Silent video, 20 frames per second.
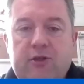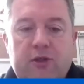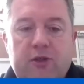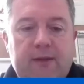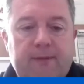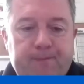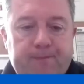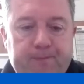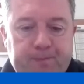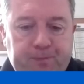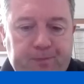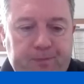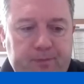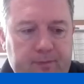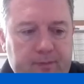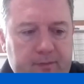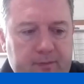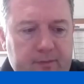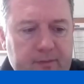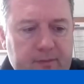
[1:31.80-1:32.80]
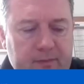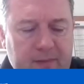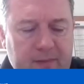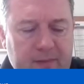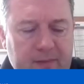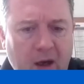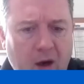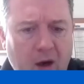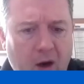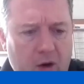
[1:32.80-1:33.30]
just
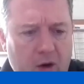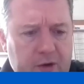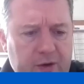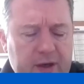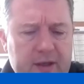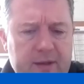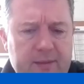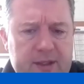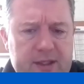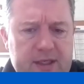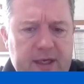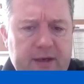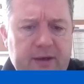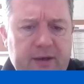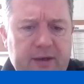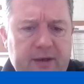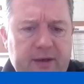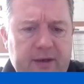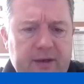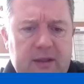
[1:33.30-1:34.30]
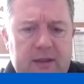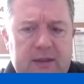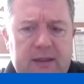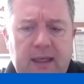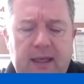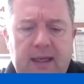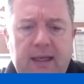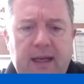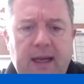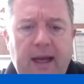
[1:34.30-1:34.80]
ordering the materials
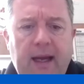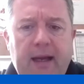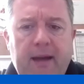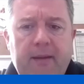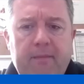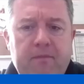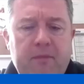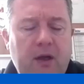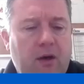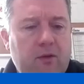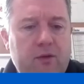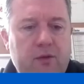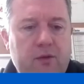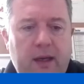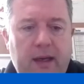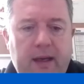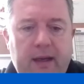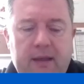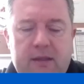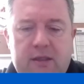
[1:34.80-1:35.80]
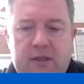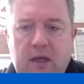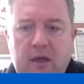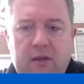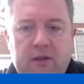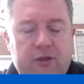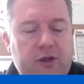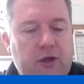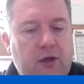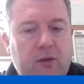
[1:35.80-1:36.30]
and no stock
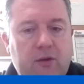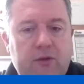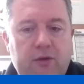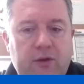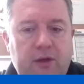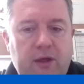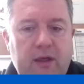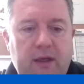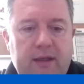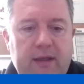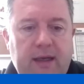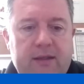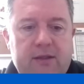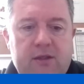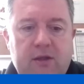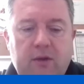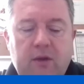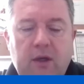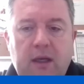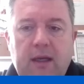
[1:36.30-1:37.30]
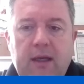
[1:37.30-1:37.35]
control, nothing like that. So